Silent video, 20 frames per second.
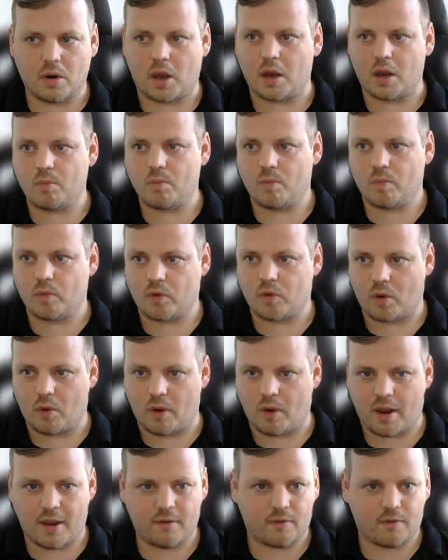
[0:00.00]
Okay,
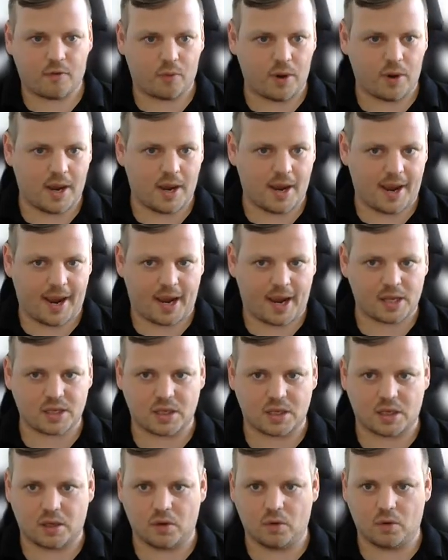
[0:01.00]
so if we
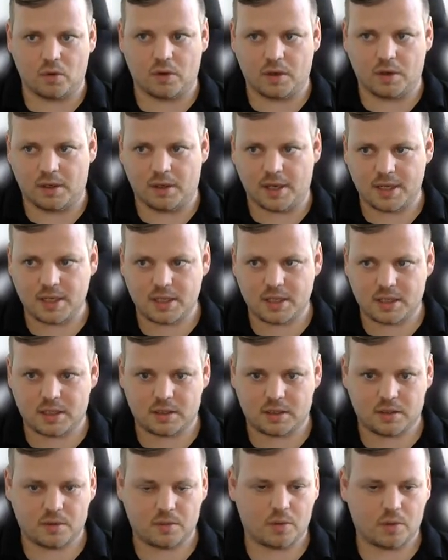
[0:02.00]
execute
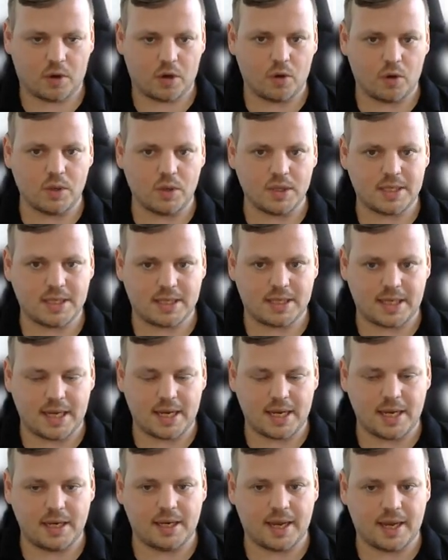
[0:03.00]
this, you will
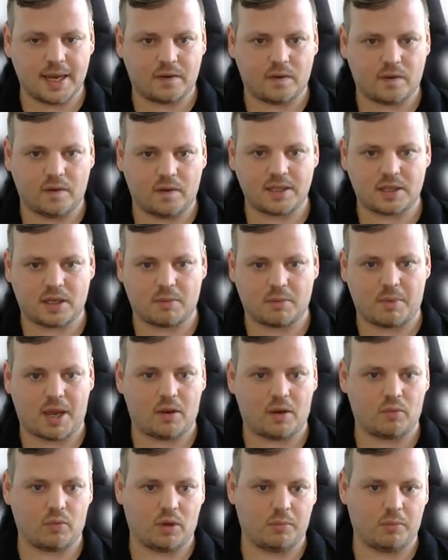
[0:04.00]
see that this
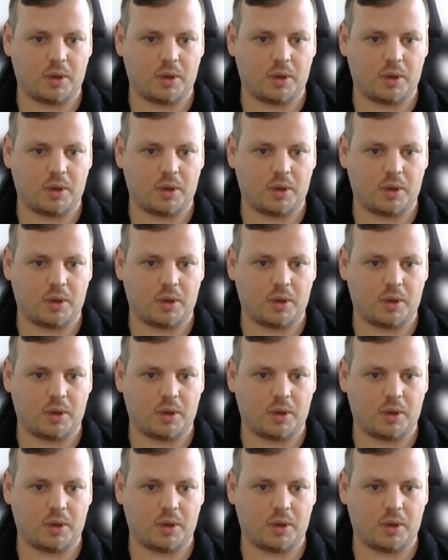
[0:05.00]
command